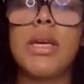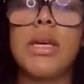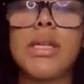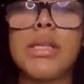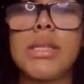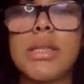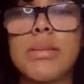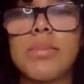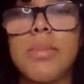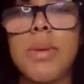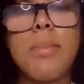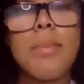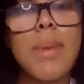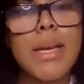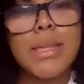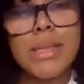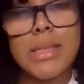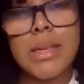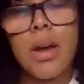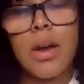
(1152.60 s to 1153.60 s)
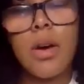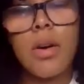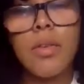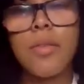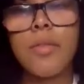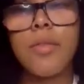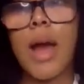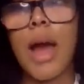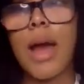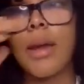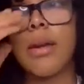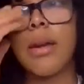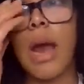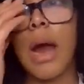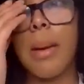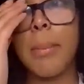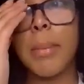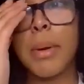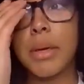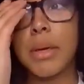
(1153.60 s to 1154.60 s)
it's me, myself,
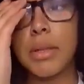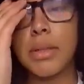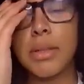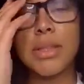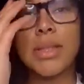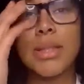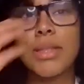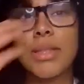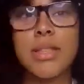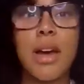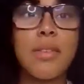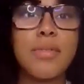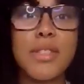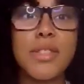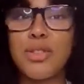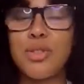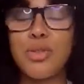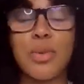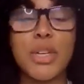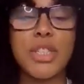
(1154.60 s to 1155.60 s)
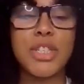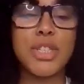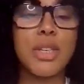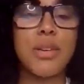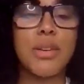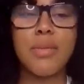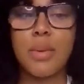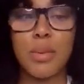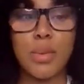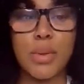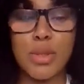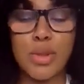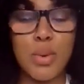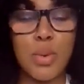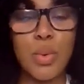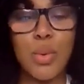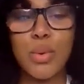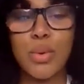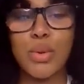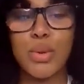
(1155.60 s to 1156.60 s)
I'm in a tough situation even with
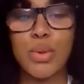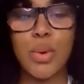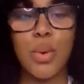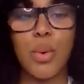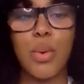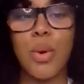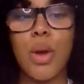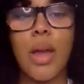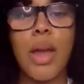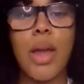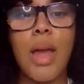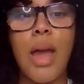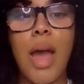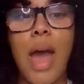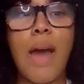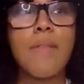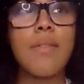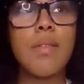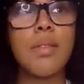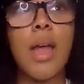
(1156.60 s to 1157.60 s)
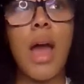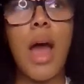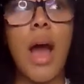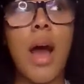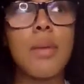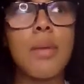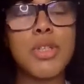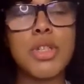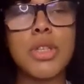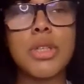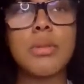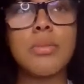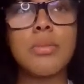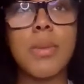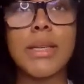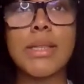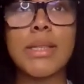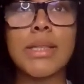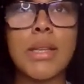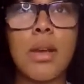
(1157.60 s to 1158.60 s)
school. So having that option
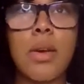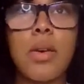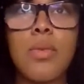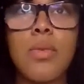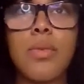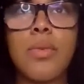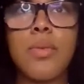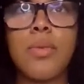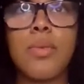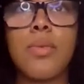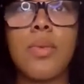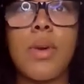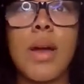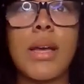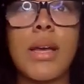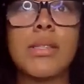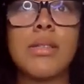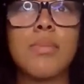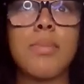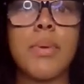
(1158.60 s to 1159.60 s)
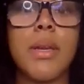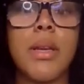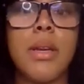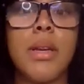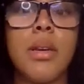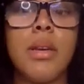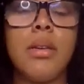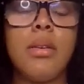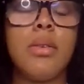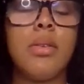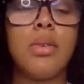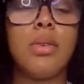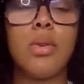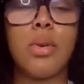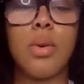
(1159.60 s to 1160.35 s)
myself has been